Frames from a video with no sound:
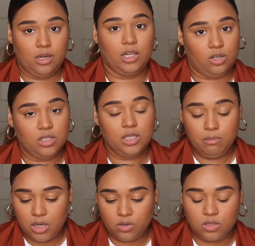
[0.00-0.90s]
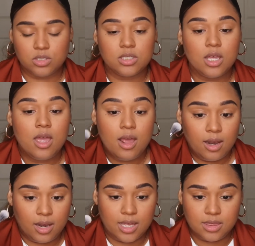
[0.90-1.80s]
literally minerals,
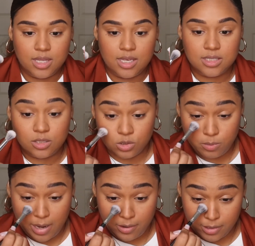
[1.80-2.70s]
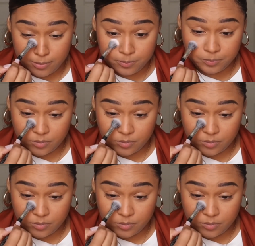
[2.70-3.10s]
like this, loose powder,